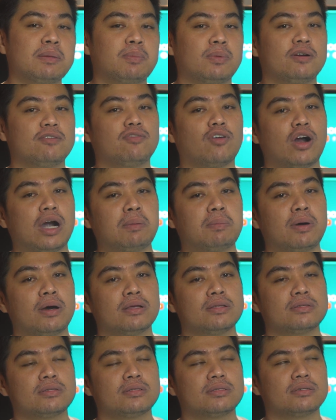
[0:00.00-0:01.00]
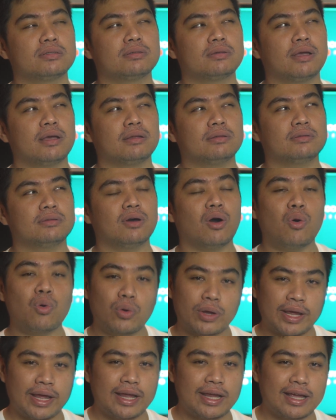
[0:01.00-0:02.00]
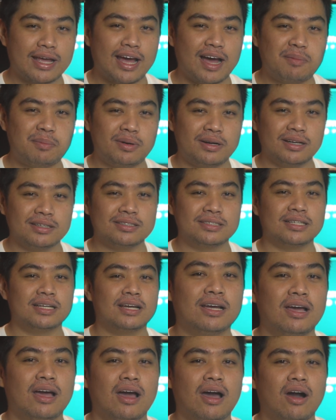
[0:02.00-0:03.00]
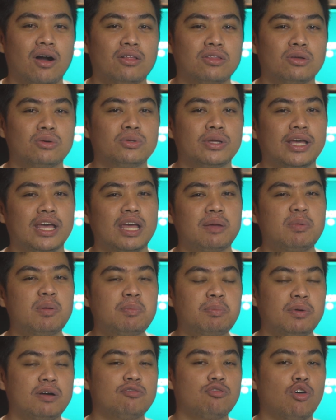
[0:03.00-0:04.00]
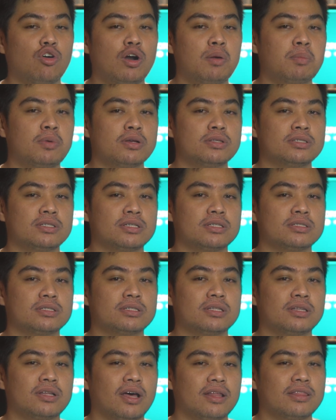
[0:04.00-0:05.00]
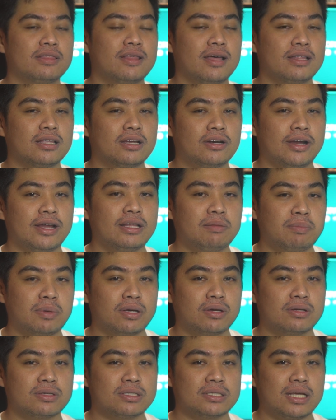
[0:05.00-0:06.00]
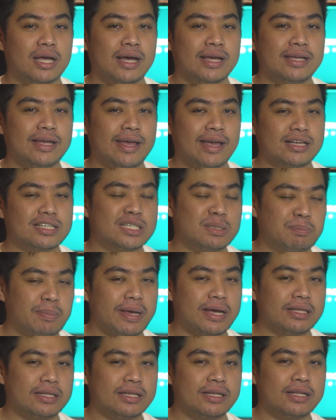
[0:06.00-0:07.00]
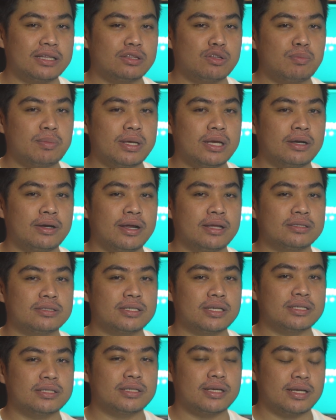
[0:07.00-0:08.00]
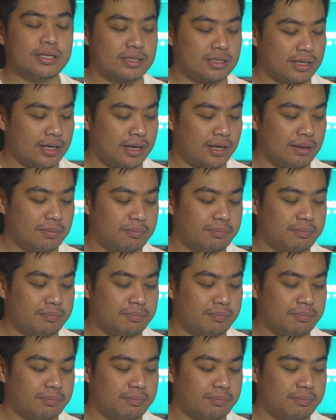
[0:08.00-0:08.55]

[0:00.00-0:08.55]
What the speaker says: performance, and okay cameras. Although the gaming performance is not that great because I expected it to be great since it's a